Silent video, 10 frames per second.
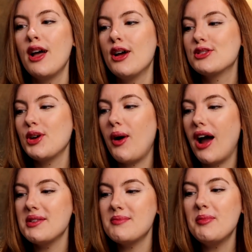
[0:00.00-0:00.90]
So I
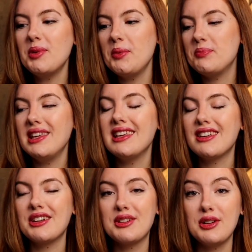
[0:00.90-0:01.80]
remember being
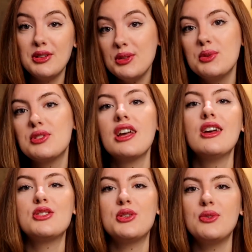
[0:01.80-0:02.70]
glued
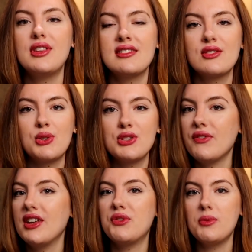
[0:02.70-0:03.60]
to this sort of
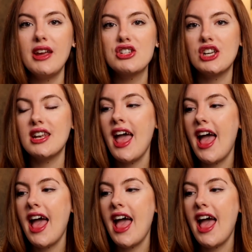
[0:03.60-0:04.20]
information